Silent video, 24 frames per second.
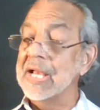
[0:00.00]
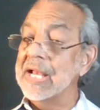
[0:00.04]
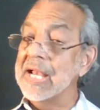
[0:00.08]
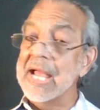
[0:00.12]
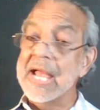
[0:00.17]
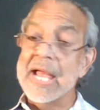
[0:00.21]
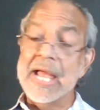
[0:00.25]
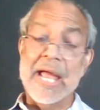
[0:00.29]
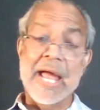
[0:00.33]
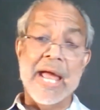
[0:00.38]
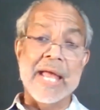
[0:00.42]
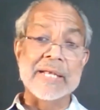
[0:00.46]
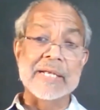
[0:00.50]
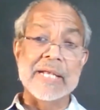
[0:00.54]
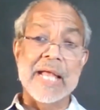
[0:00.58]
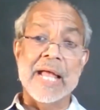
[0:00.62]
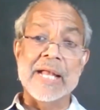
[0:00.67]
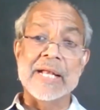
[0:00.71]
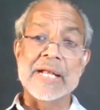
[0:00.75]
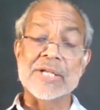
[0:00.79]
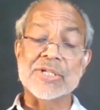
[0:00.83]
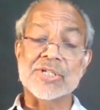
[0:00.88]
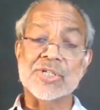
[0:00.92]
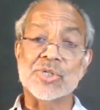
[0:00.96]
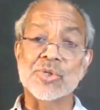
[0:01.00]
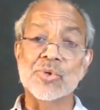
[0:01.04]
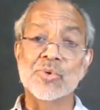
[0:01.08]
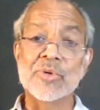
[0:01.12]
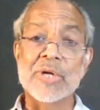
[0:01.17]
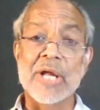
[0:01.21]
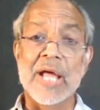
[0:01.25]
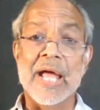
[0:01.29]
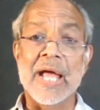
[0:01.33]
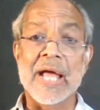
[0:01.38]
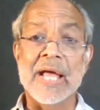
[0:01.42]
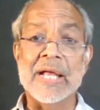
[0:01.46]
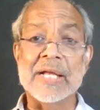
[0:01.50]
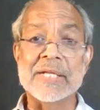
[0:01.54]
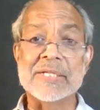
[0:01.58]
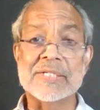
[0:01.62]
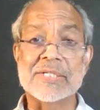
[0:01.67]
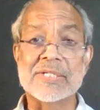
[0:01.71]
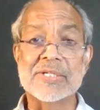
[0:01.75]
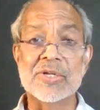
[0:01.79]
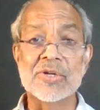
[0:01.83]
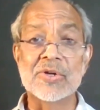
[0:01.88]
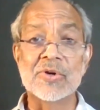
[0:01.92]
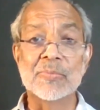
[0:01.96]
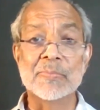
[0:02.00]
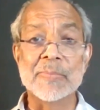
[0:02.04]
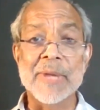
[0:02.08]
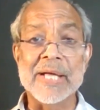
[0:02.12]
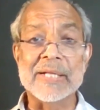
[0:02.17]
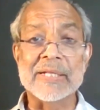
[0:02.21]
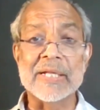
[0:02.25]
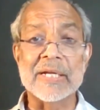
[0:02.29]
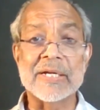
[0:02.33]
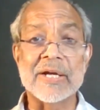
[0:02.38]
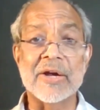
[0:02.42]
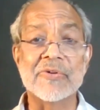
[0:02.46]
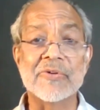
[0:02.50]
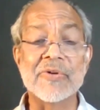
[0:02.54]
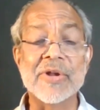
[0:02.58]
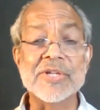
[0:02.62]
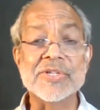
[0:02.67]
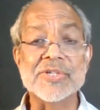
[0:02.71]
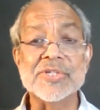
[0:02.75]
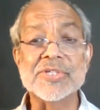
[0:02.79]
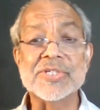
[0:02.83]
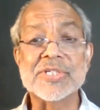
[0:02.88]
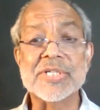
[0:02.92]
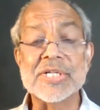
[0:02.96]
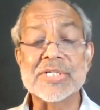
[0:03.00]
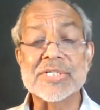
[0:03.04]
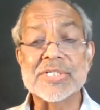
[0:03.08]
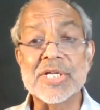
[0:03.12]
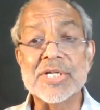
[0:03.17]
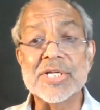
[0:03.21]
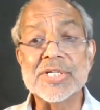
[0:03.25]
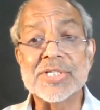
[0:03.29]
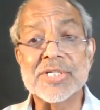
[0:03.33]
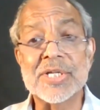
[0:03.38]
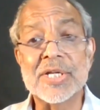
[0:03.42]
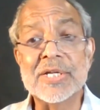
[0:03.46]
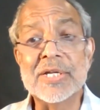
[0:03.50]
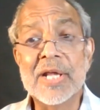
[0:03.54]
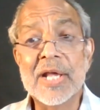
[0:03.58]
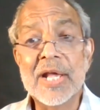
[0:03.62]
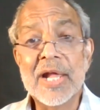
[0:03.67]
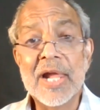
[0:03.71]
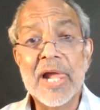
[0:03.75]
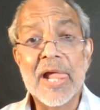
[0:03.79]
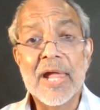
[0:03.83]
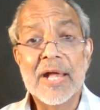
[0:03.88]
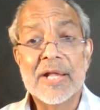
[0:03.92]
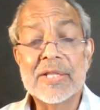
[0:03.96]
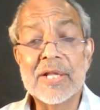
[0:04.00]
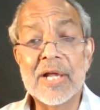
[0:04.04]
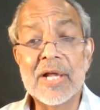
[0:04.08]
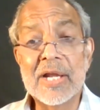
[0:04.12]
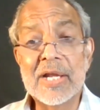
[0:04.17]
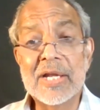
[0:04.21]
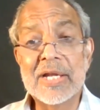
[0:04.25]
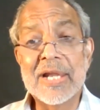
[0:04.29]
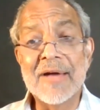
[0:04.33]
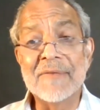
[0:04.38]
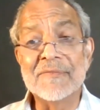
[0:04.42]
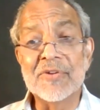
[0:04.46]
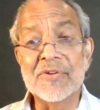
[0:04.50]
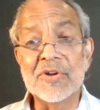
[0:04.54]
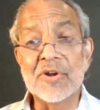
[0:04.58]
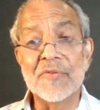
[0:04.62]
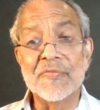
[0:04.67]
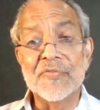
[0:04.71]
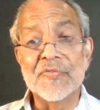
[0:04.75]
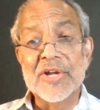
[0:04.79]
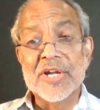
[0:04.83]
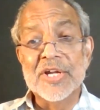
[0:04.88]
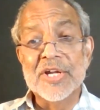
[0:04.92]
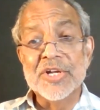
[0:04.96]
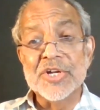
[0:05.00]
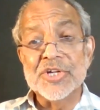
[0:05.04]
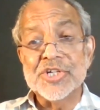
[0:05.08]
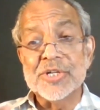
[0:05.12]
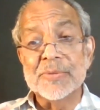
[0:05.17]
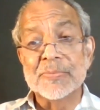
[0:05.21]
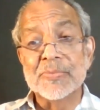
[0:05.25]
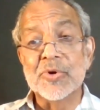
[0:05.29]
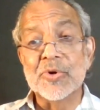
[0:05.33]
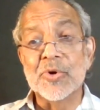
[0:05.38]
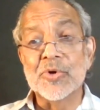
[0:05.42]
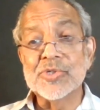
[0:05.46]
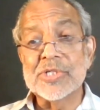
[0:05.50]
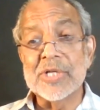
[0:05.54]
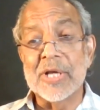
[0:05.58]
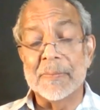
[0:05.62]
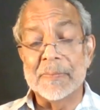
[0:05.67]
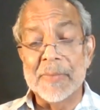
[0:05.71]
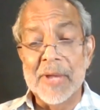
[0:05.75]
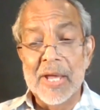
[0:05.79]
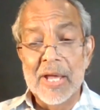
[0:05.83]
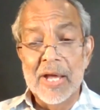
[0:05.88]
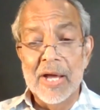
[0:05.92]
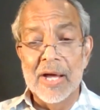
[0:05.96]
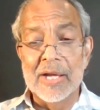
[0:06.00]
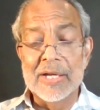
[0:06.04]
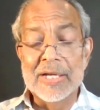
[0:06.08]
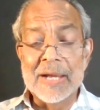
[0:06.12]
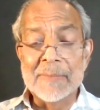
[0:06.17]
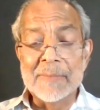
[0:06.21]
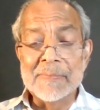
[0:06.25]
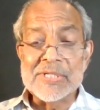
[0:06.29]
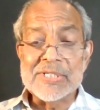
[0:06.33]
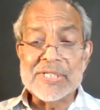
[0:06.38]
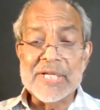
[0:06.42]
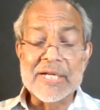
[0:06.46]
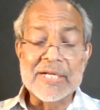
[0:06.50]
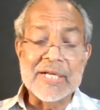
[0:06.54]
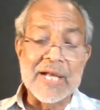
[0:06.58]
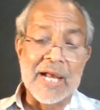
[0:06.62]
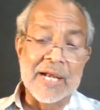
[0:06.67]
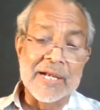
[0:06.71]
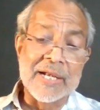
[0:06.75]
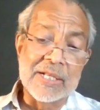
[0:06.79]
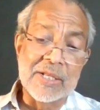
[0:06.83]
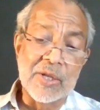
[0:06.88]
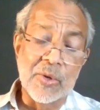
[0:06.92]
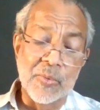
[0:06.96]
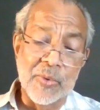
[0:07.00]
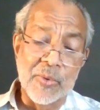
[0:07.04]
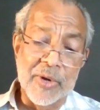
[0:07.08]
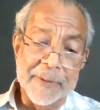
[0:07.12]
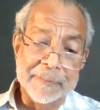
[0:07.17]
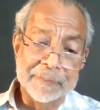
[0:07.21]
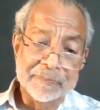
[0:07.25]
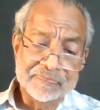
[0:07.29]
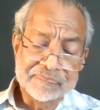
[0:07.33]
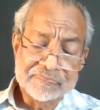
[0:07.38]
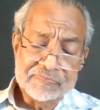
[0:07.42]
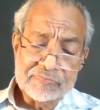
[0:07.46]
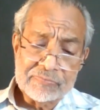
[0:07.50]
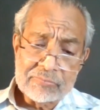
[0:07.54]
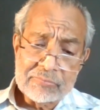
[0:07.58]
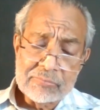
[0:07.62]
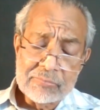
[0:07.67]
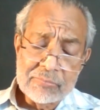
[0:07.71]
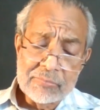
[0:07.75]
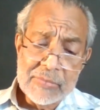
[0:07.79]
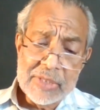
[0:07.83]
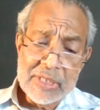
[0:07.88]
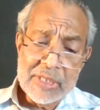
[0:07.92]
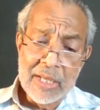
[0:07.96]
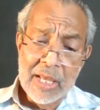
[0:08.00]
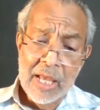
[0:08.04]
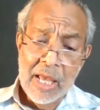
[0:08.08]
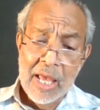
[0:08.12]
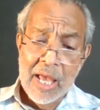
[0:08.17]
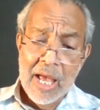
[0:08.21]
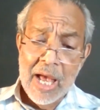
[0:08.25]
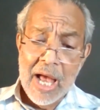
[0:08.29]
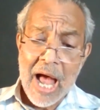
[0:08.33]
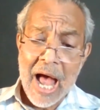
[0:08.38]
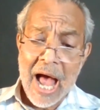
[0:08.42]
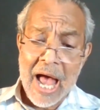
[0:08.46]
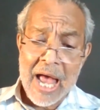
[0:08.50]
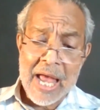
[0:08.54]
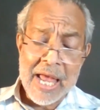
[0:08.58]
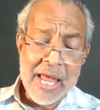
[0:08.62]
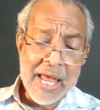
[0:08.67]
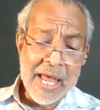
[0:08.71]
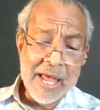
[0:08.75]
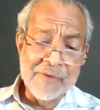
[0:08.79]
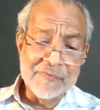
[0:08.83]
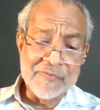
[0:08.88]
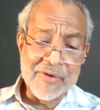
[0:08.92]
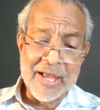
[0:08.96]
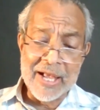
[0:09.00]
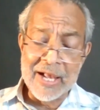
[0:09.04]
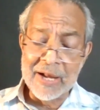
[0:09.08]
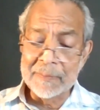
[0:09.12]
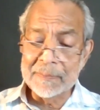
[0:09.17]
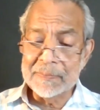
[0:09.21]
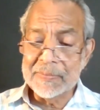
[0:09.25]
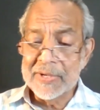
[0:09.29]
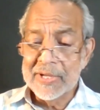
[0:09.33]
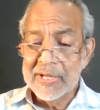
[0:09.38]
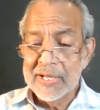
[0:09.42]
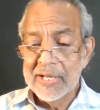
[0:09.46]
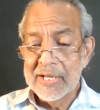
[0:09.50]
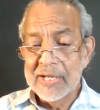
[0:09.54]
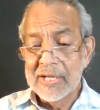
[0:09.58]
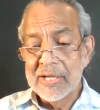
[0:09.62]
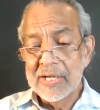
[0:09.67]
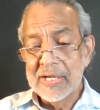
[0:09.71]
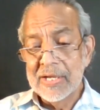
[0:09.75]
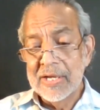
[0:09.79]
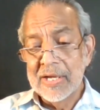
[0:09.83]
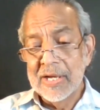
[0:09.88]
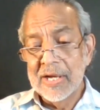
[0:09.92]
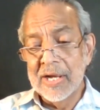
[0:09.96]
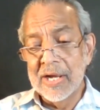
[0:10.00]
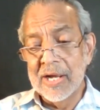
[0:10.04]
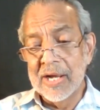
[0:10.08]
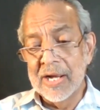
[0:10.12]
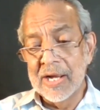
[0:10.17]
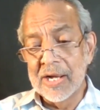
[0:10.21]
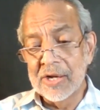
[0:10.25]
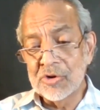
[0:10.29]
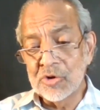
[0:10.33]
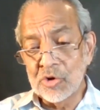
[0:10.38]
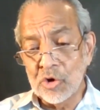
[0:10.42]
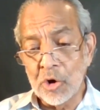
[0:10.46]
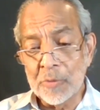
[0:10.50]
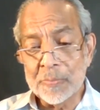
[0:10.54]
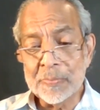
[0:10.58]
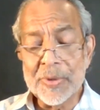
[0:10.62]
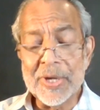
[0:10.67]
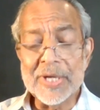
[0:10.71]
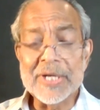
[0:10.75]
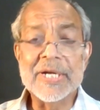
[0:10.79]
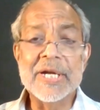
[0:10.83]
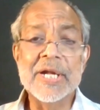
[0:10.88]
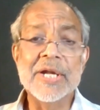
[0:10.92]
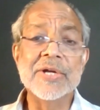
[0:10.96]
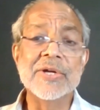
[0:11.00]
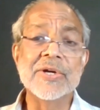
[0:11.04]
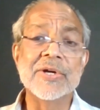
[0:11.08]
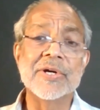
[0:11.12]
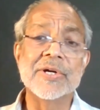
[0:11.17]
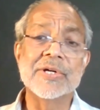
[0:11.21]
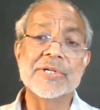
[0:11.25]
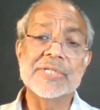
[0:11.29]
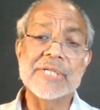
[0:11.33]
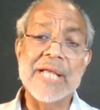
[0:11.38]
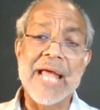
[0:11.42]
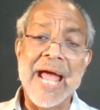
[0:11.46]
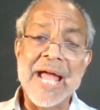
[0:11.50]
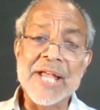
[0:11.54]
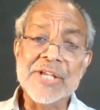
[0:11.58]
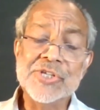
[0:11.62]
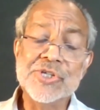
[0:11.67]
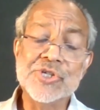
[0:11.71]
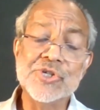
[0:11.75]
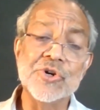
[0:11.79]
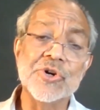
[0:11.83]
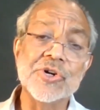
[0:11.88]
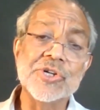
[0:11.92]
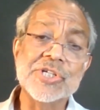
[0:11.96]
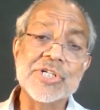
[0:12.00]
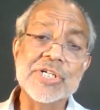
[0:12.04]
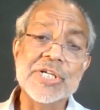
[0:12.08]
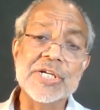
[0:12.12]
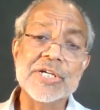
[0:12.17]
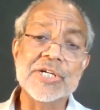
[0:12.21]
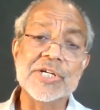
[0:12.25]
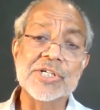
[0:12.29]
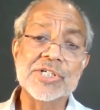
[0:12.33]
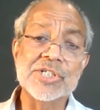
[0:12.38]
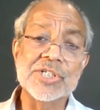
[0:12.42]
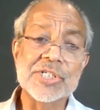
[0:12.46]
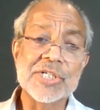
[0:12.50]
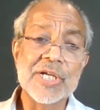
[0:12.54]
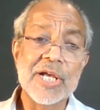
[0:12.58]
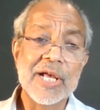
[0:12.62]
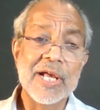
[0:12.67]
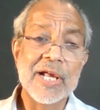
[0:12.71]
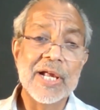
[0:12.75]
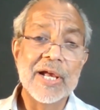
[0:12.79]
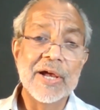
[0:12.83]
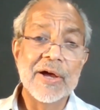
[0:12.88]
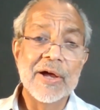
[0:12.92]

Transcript: and, and, and as soon as you make the courageous decision, the level of leadership goes up. Uh, let me say it another way. I have helped uh, corporate leaders and church leaders